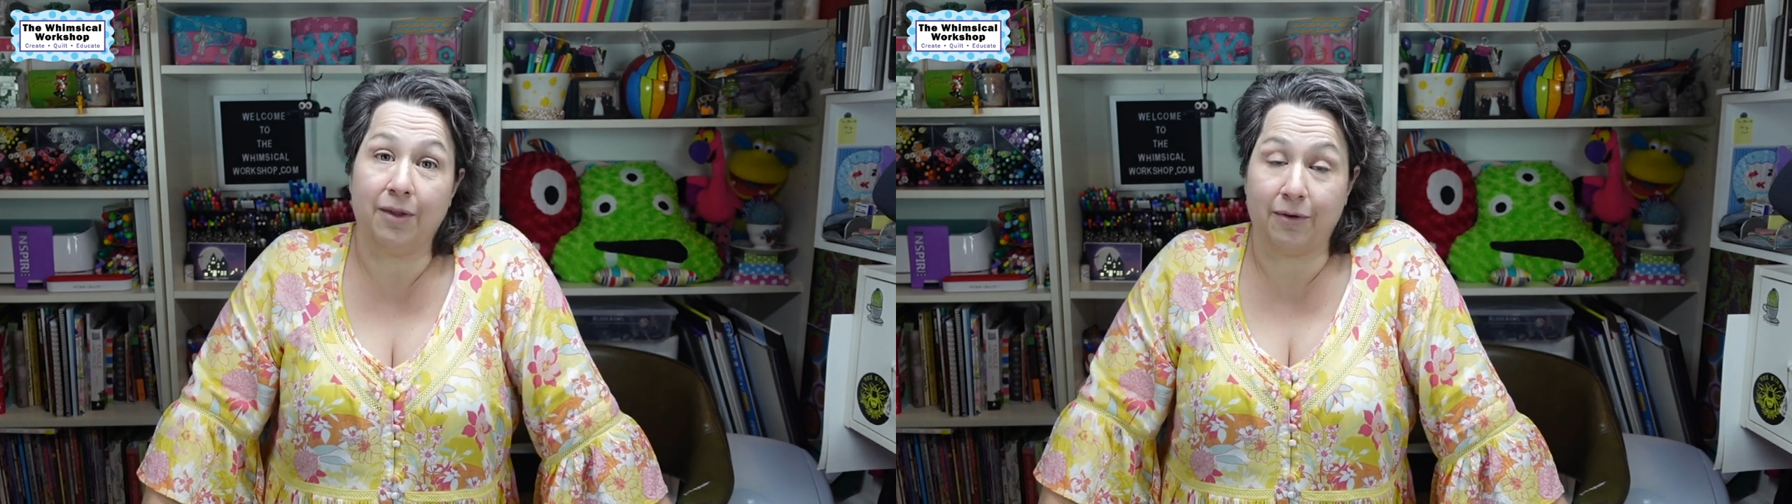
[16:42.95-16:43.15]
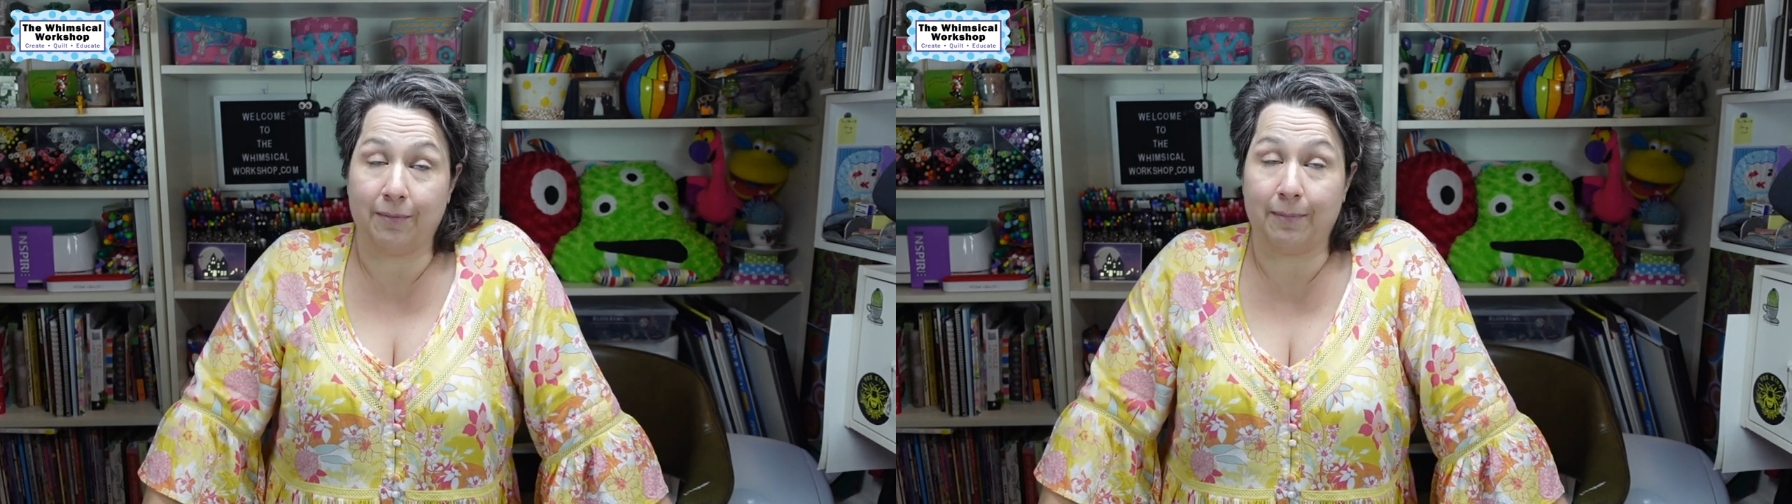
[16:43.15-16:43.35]

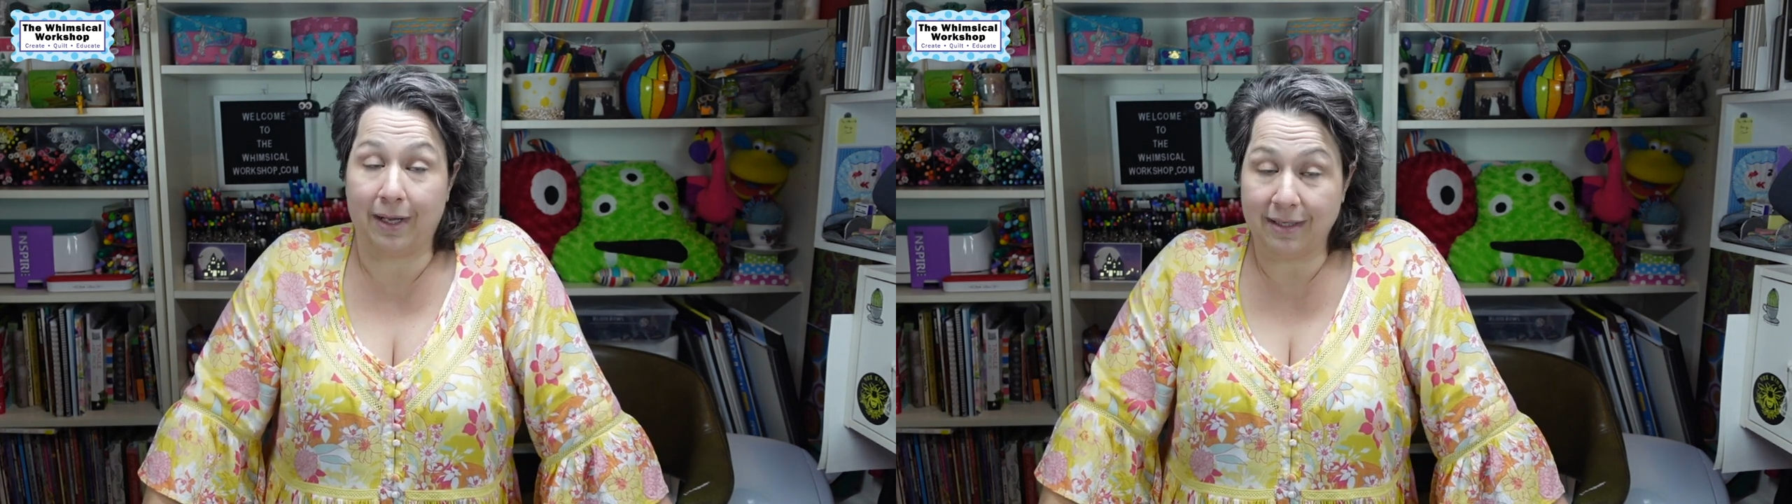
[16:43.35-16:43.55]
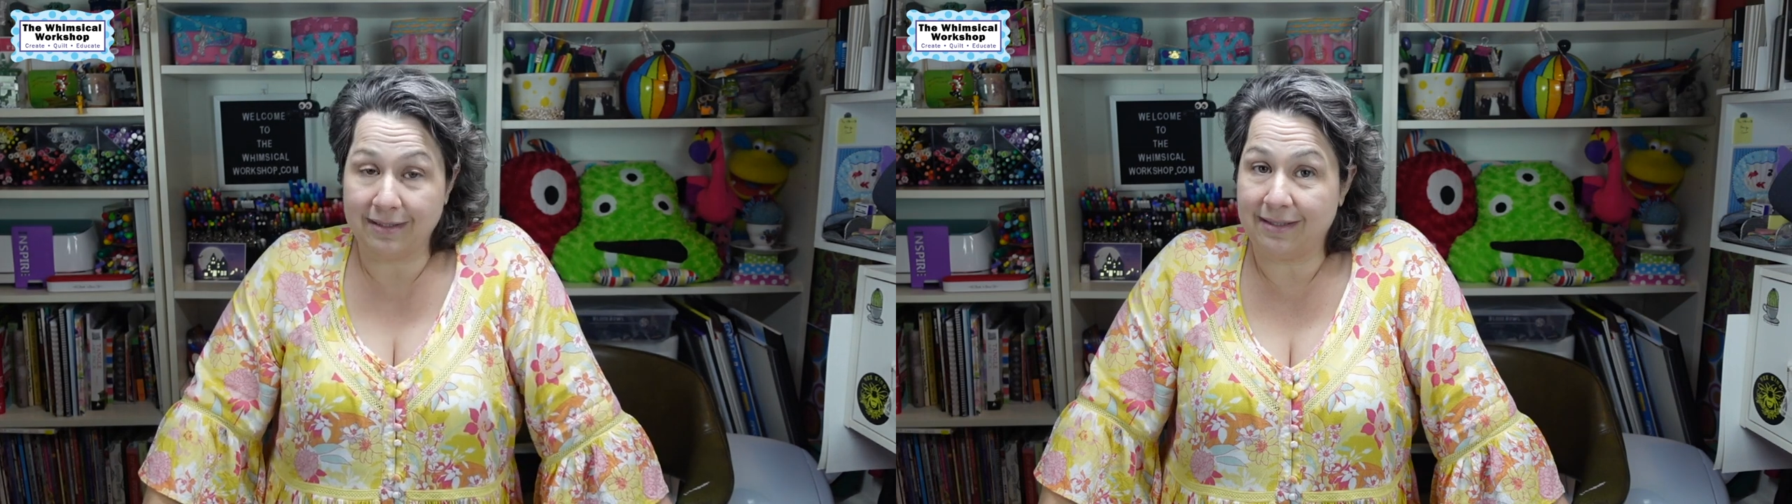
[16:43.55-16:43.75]
other
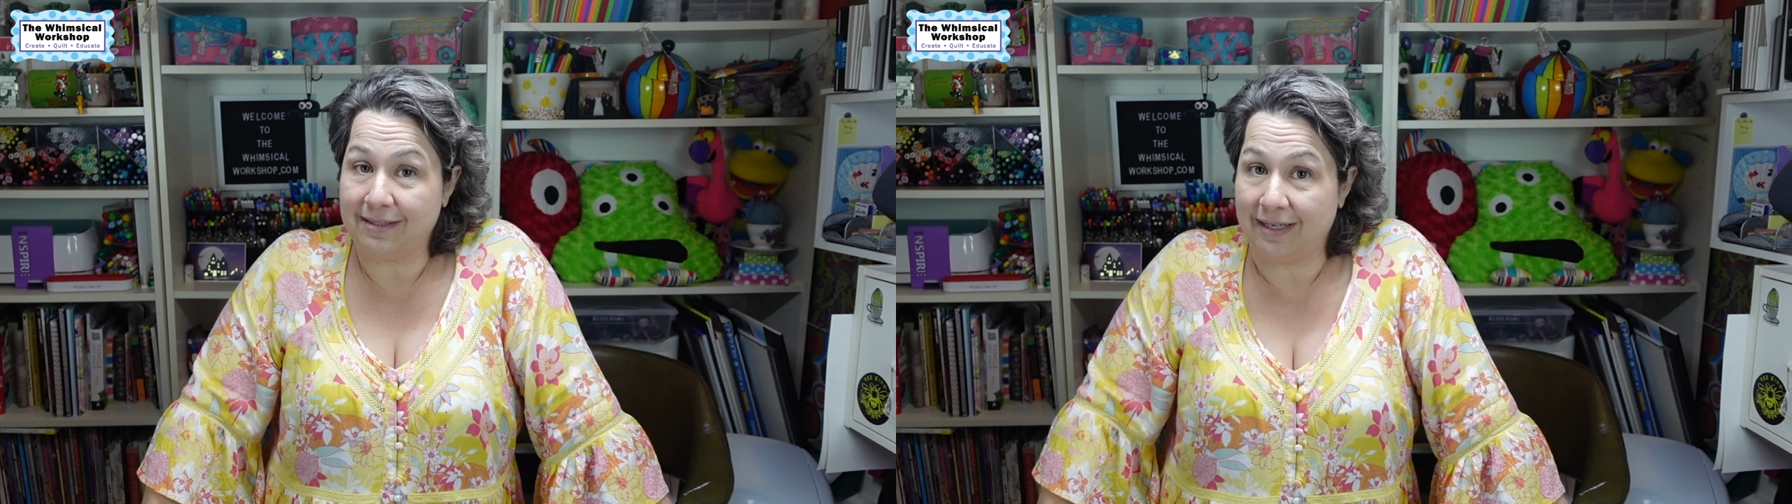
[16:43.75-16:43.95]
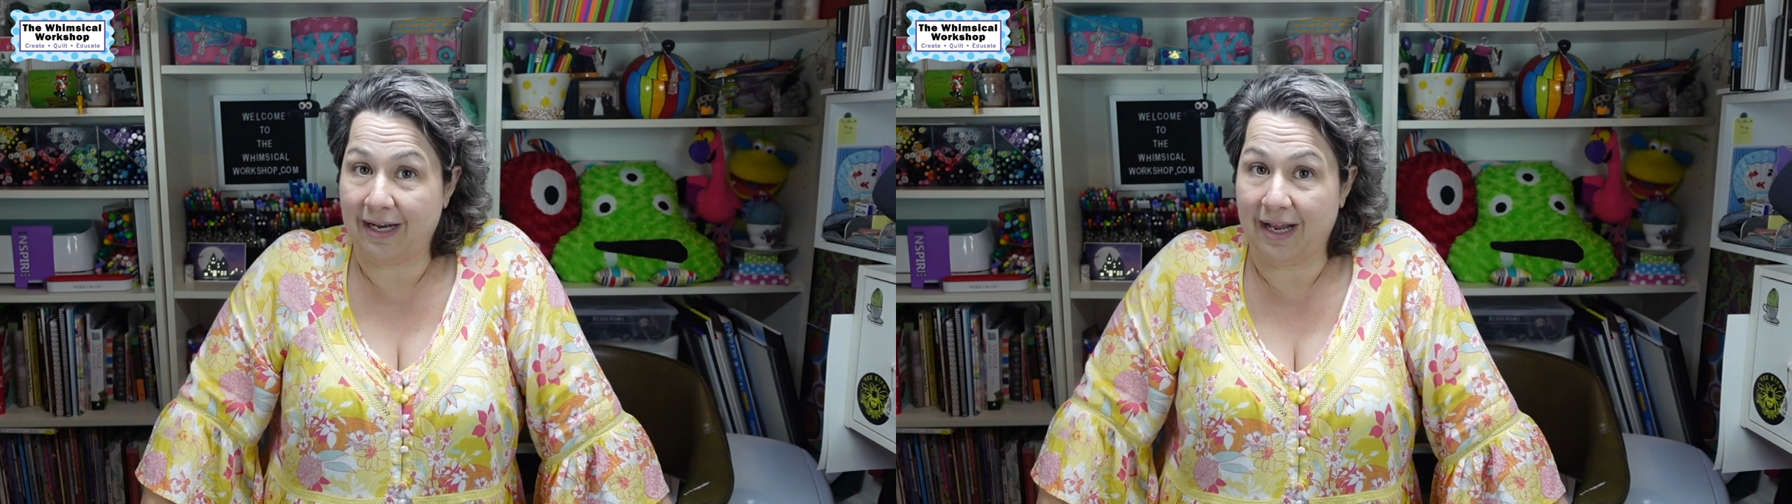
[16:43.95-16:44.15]

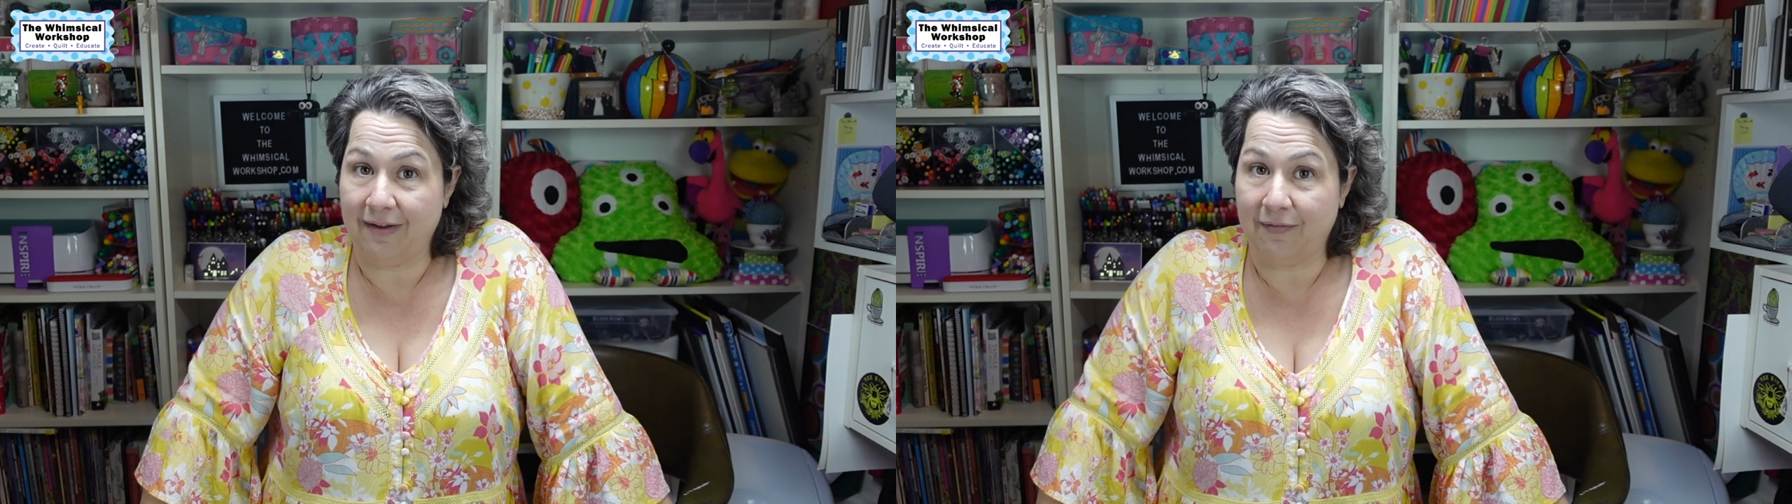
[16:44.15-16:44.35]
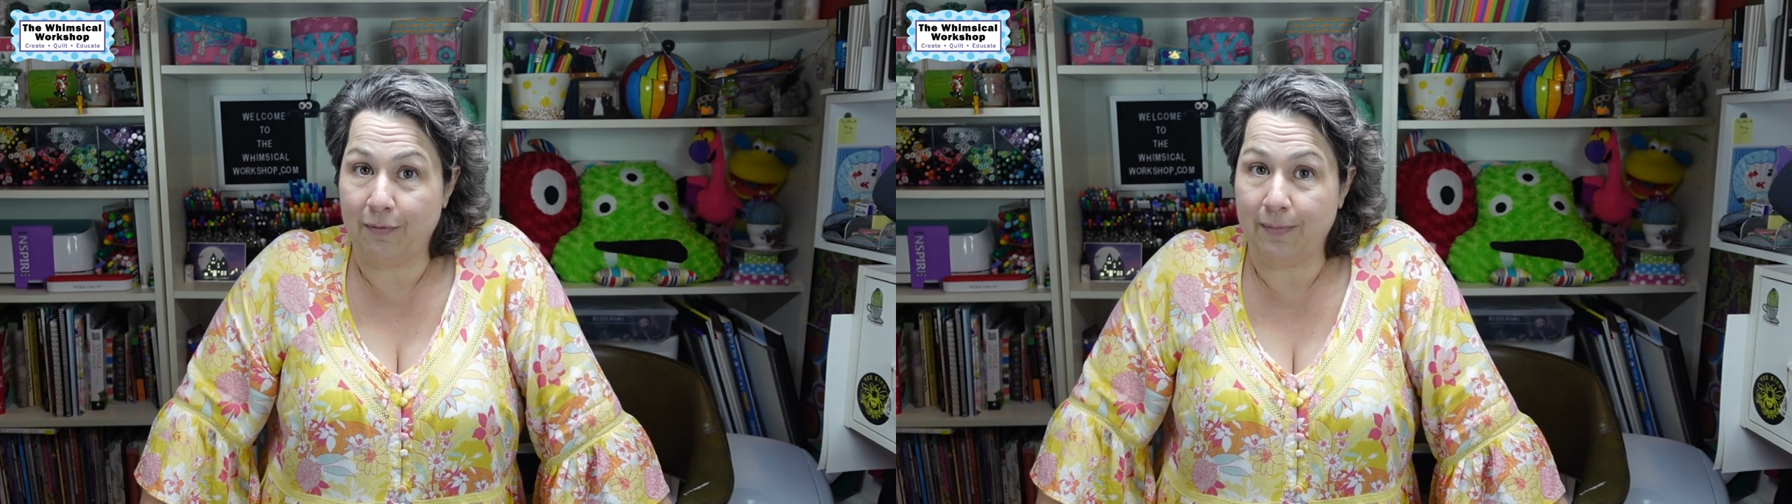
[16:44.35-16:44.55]
boxes that I
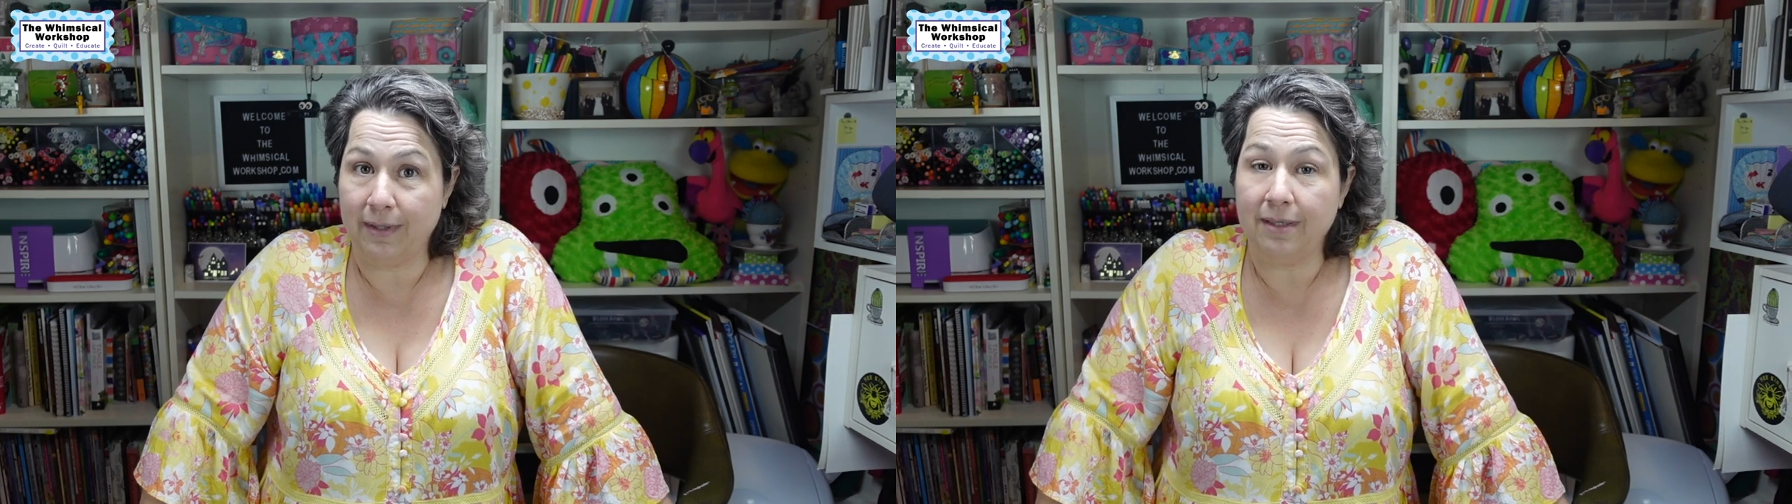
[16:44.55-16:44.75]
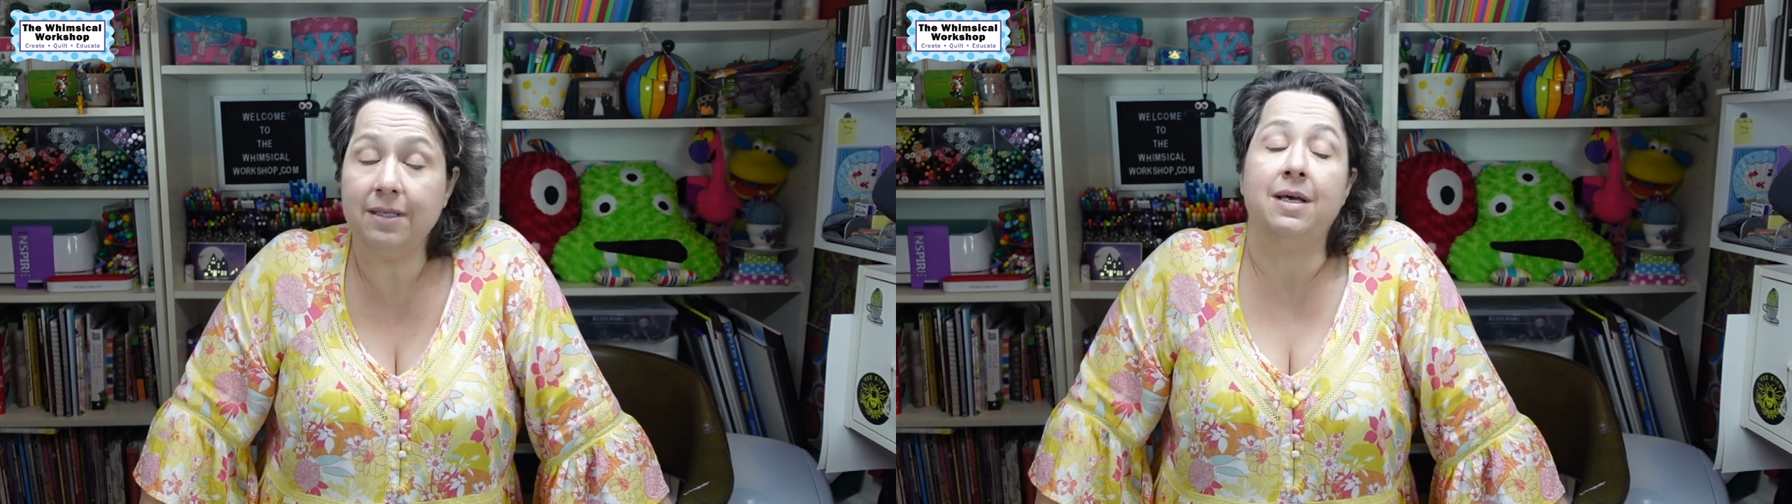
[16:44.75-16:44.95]
have
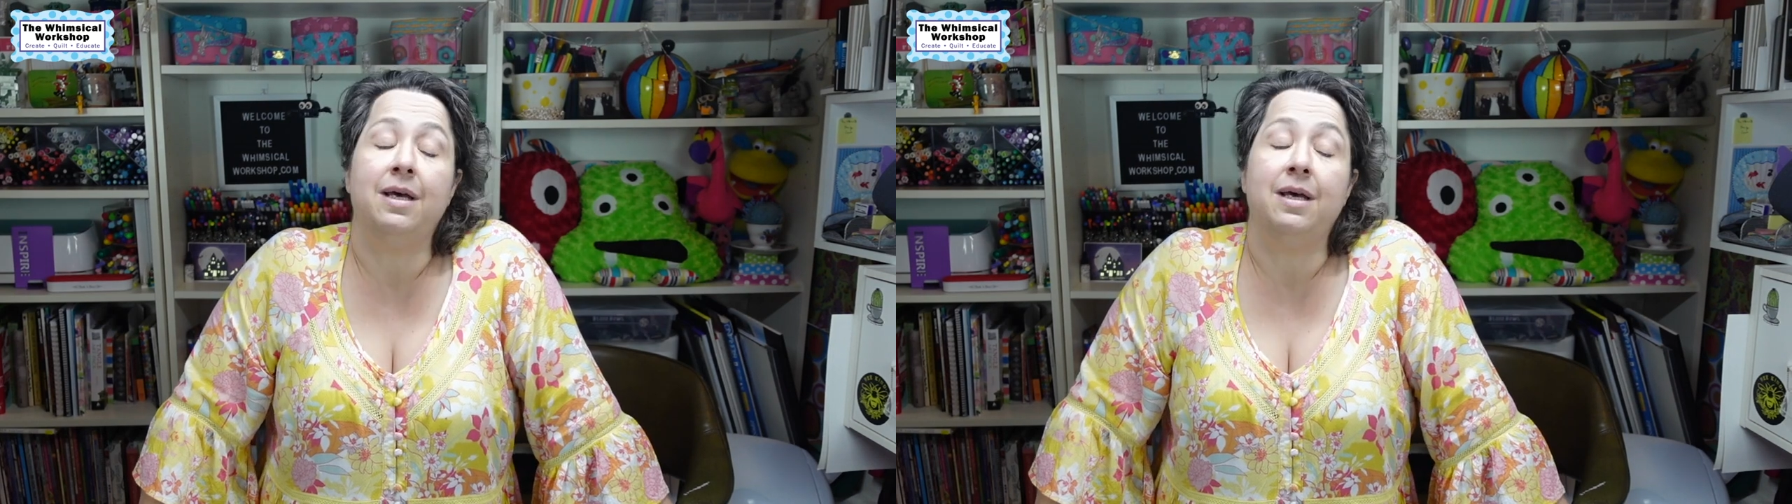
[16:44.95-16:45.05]
opened.